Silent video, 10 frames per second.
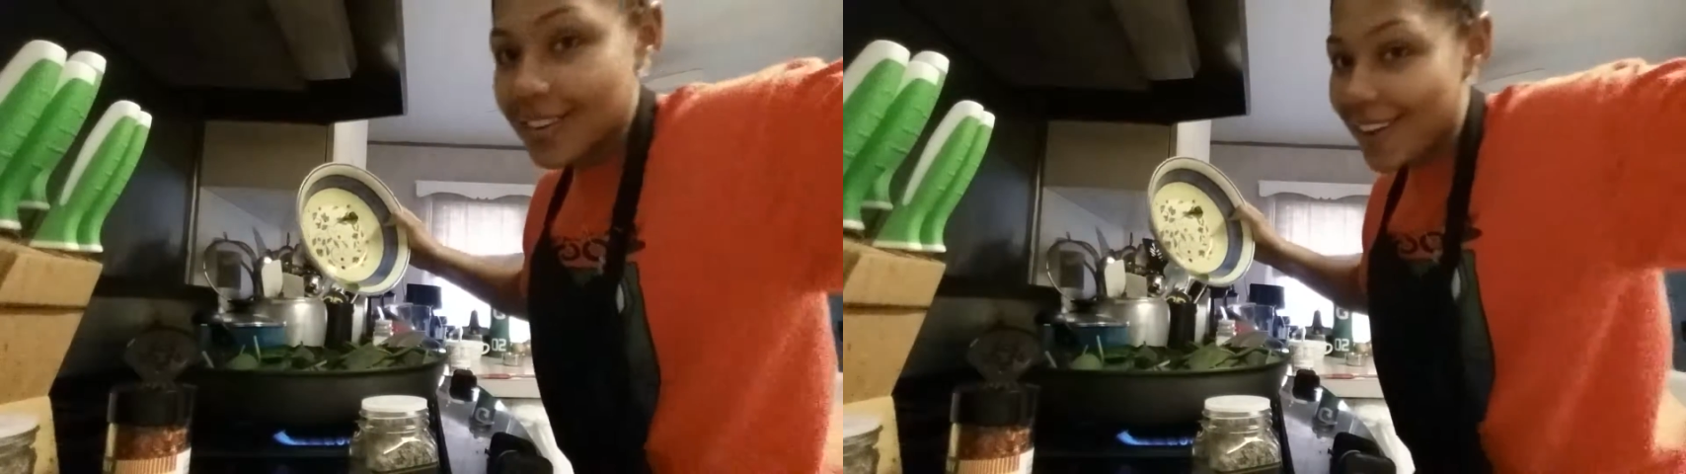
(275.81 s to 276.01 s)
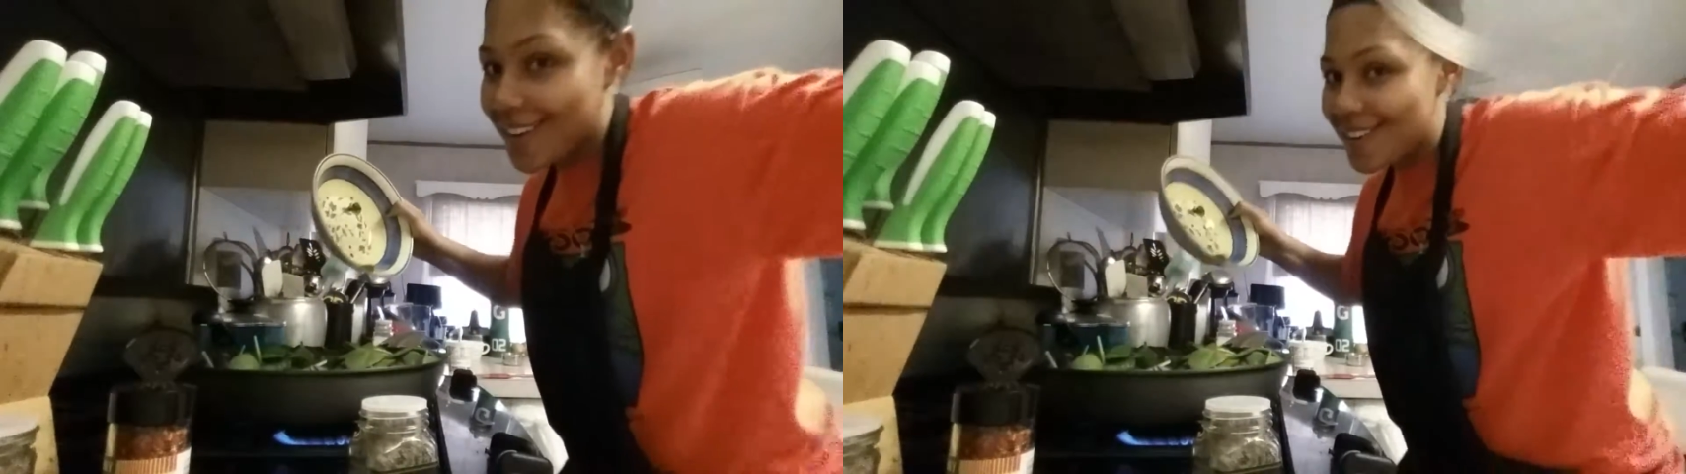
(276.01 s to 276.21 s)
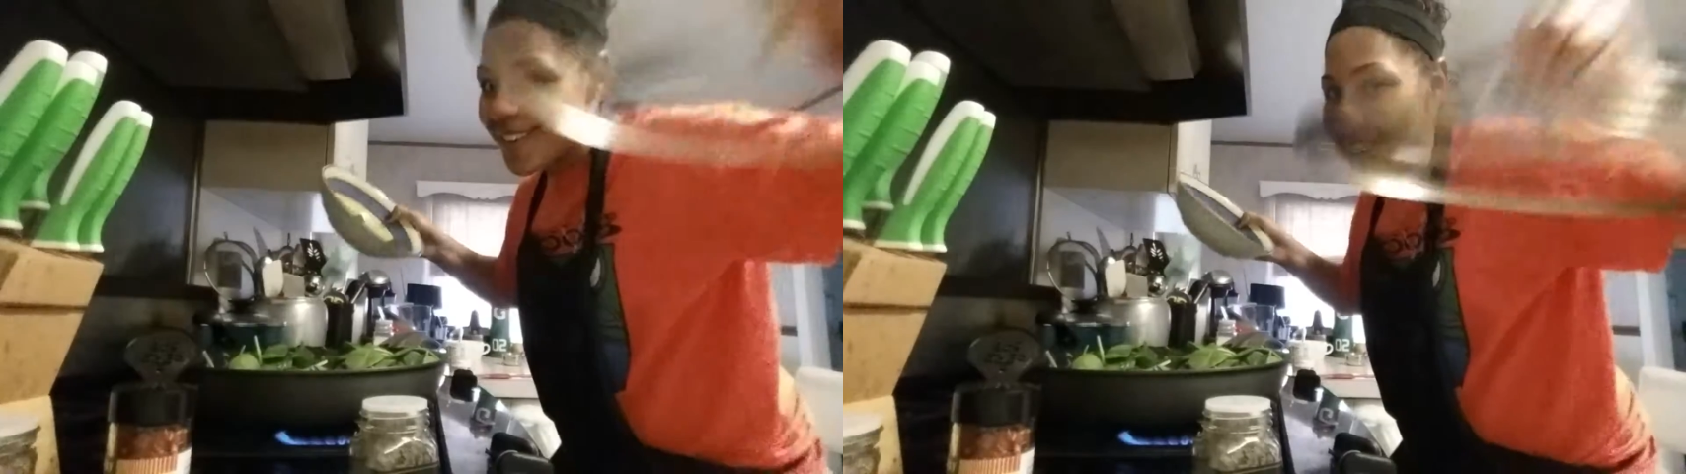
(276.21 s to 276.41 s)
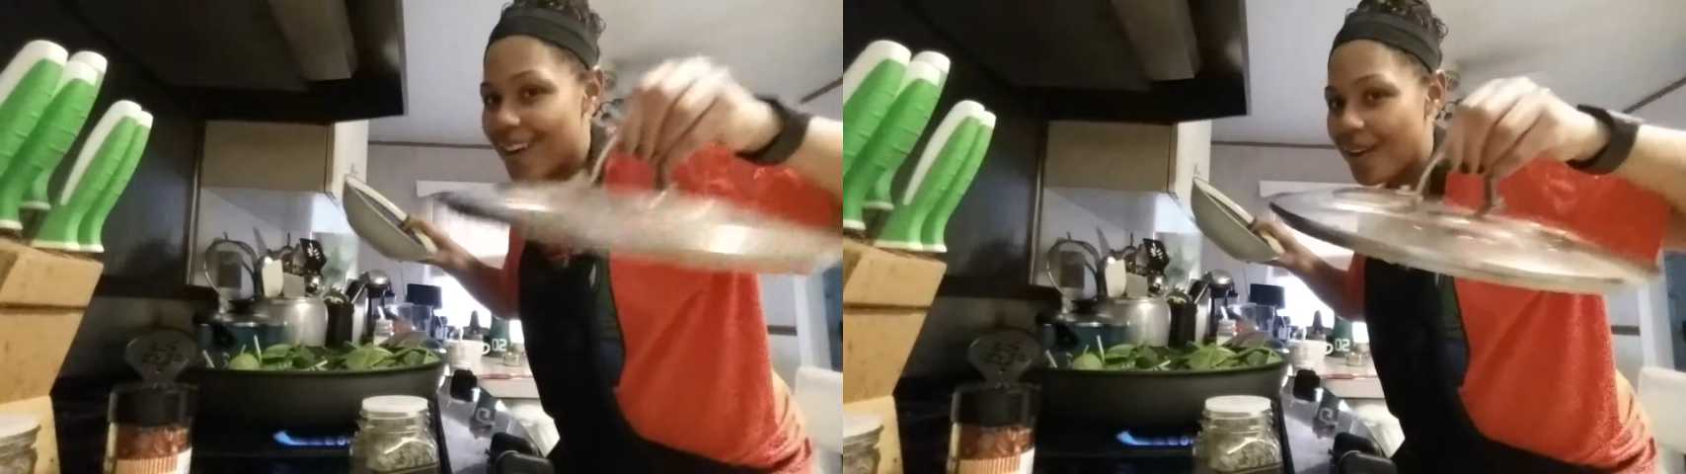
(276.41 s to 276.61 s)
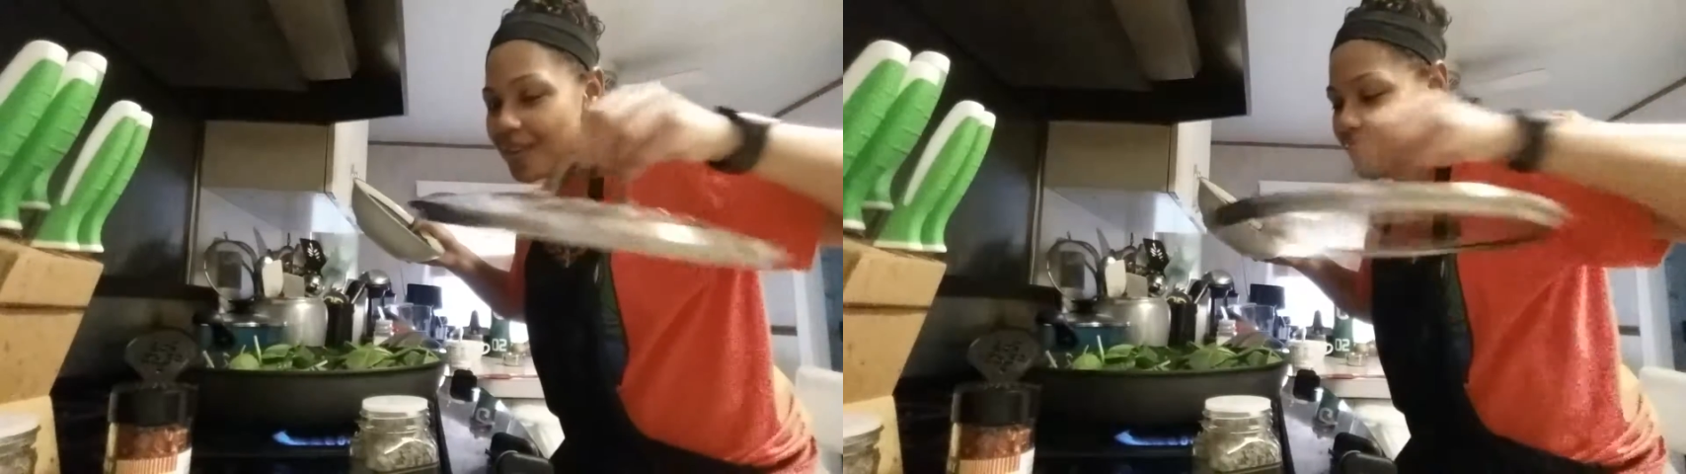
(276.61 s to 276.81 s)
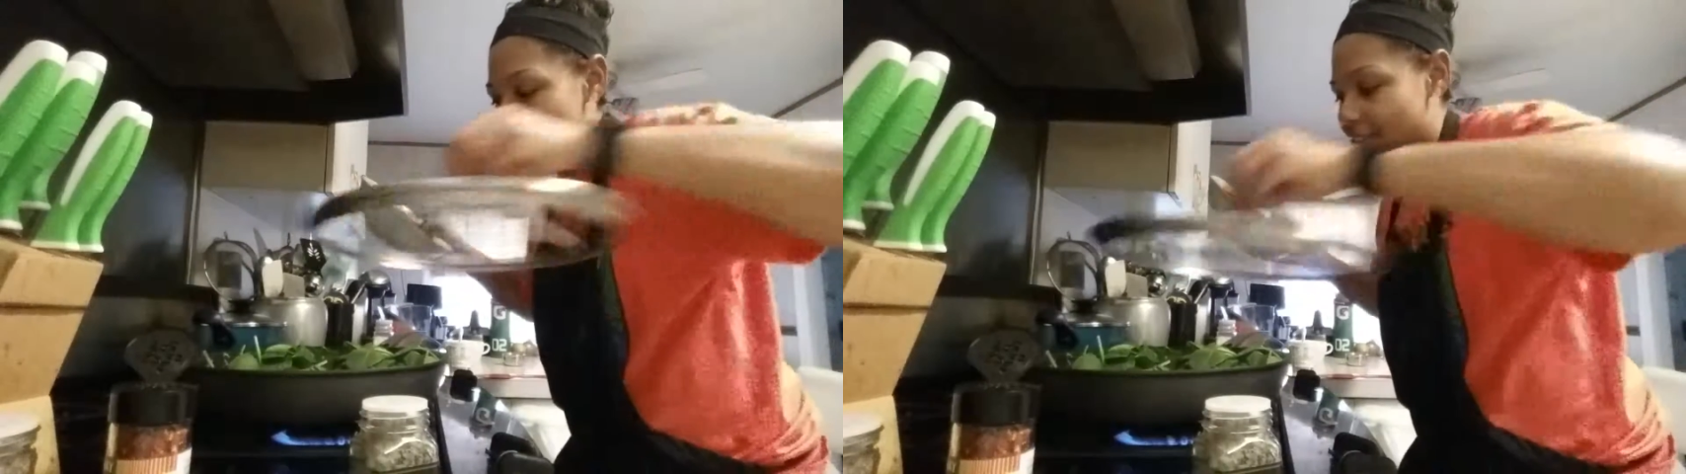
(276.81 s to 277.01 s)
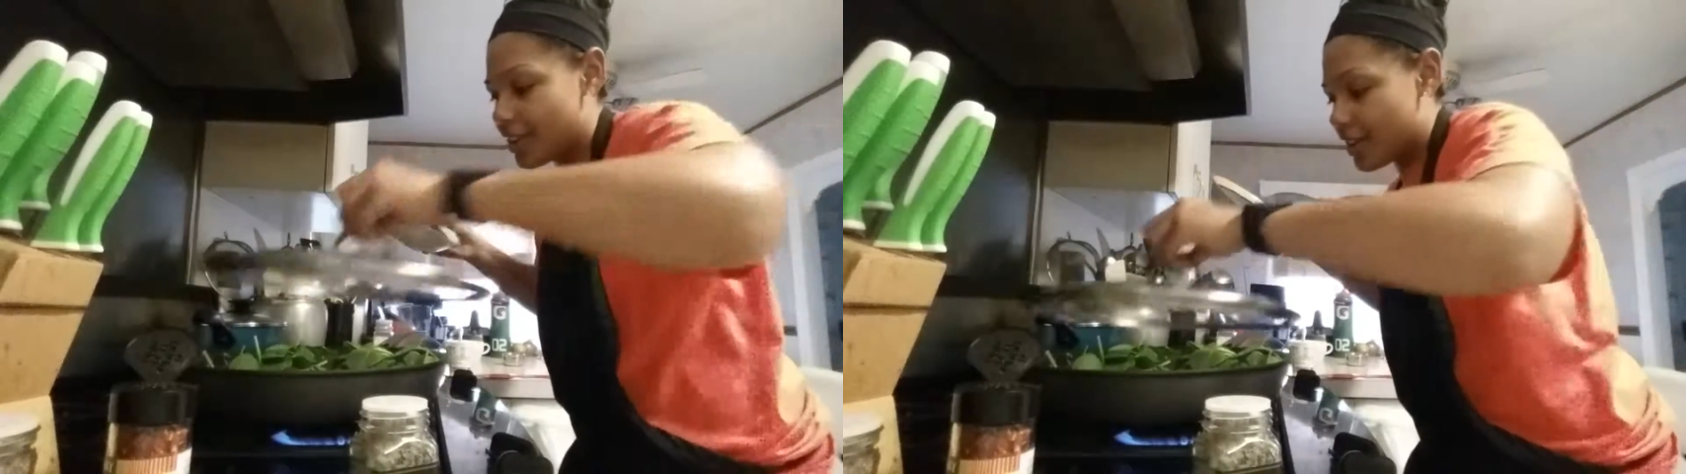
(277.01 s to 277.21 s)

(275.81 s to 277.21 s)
Get your cover